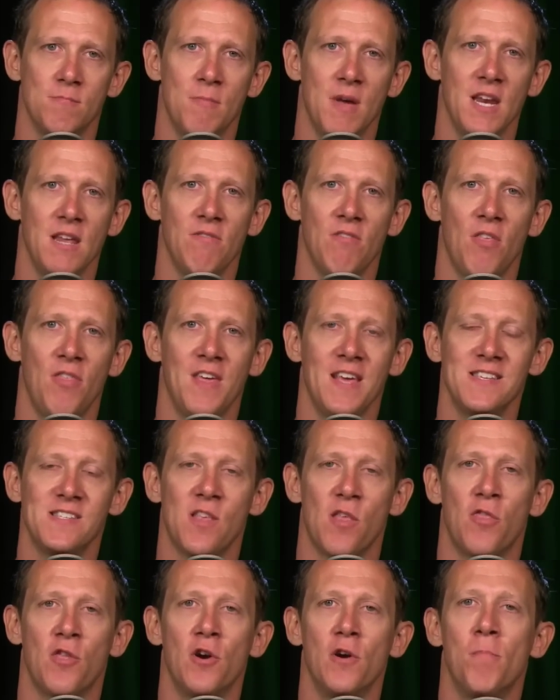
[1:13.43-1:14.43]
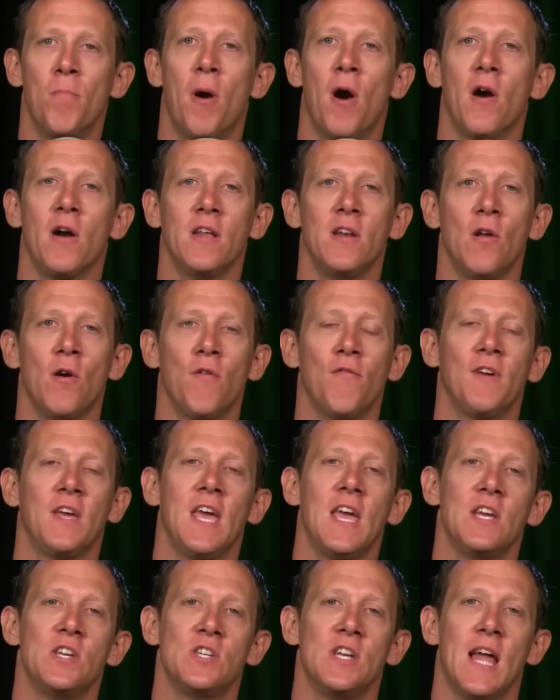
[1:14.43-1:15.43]
Many of the things that third-party
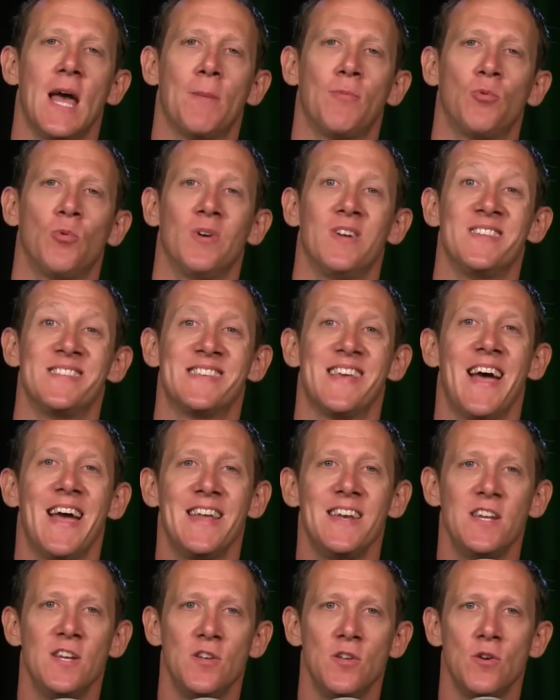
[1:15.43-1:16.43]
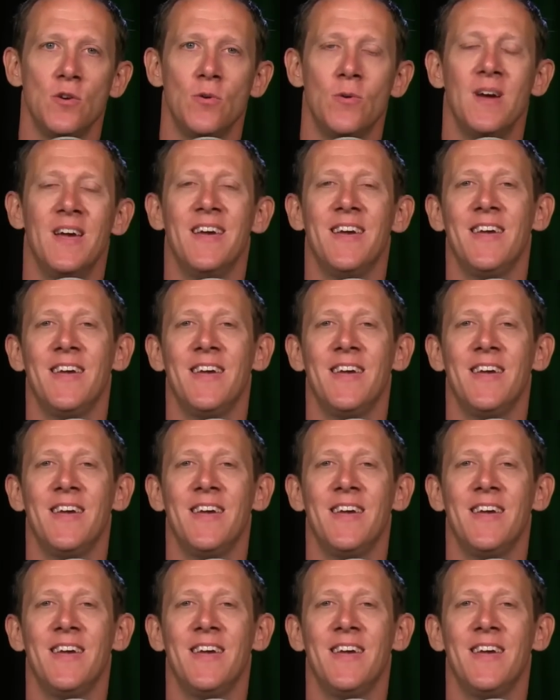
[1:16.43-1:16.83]
notification apps were designed to do